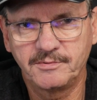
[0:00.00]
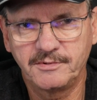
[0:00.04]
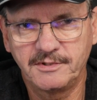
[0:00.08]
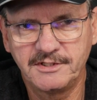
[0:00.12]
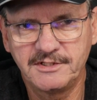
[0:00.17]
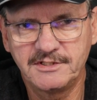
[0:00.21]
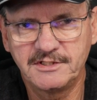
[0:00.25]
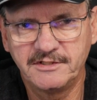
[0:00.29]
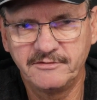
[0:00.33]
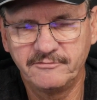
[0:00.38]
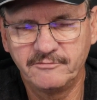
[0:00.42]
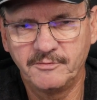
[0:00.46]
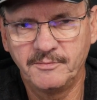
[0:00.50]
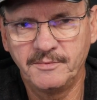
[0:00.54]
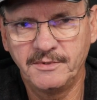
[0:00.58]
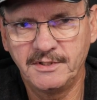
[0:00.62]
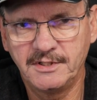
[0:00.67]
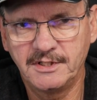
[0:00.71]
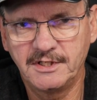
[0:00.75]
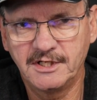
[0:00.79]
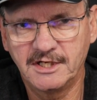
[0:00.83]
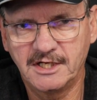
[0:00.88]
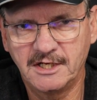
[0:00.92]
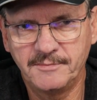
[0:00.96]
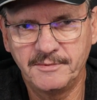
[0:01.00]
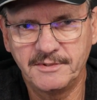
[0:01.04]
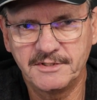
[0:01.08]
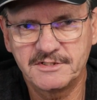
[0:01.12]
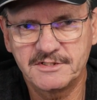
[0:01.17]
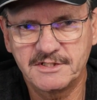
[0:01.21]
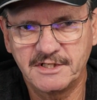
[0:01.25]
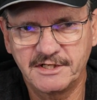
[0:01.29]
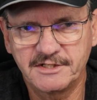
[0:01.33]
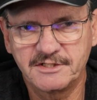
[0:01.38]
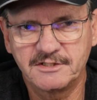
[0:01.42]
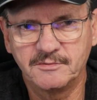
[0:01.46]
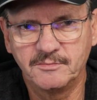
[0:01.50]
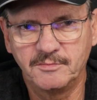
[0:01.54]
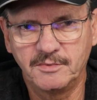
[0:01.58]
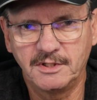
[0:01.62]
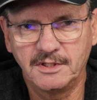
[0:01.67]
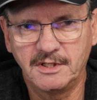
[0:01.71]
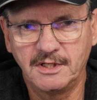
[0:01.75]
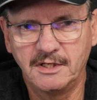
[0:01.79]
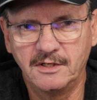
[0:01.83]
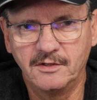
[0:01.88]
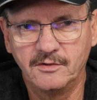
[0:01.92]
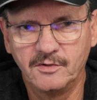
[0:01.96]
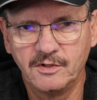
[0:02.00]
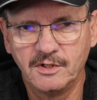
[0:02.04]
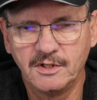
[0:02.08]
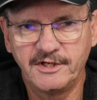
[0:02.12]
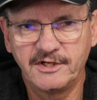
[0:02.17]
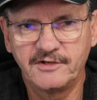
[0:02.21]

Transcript: please leave them in the comment section below.